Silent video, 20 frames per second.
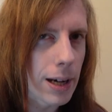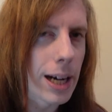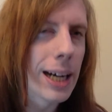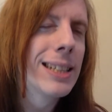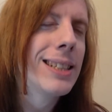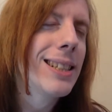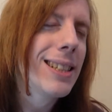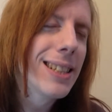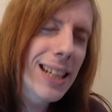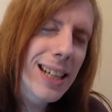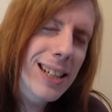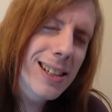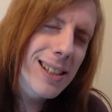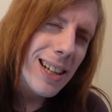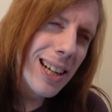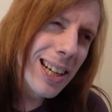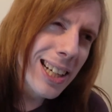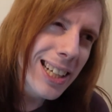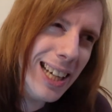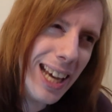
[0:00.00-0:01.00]
I
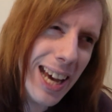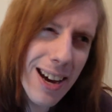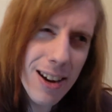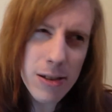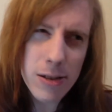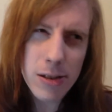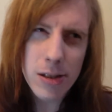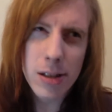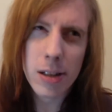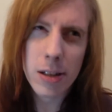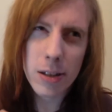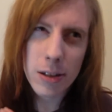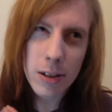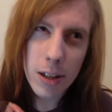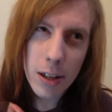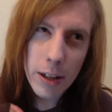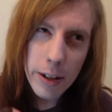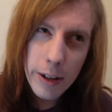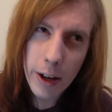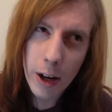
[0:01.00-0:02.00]
did encounter
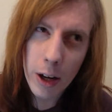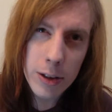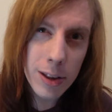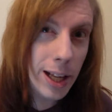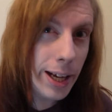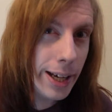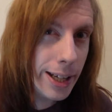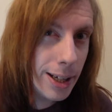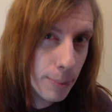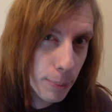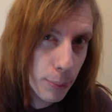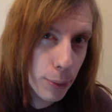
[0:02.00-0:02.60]
the online